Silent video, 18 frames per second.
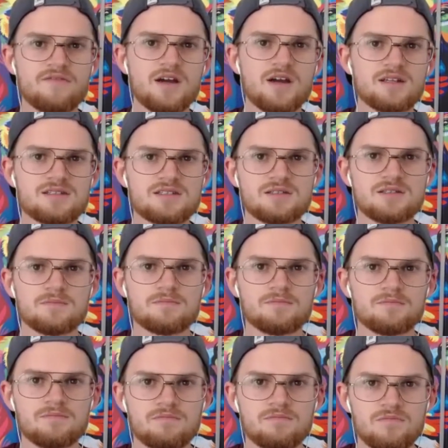got
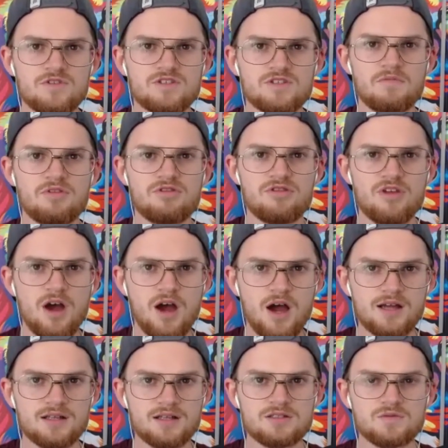some
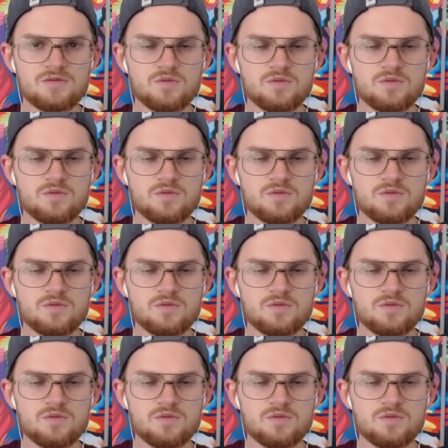thoughts.